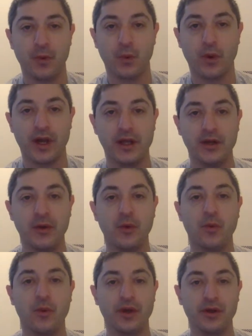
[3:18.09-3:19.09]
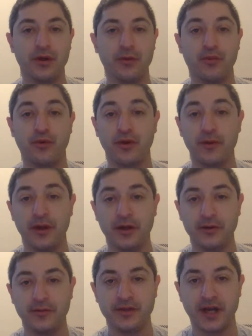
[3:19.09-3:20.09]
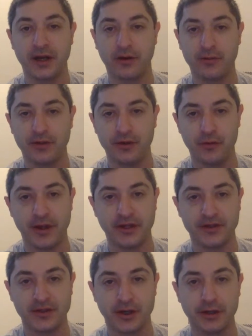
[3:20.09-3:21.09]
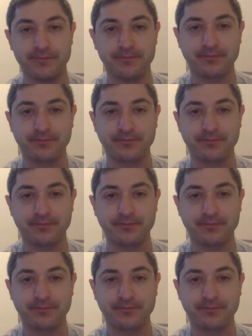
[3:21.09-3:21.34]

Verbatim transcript: when will premium.crypto domains start?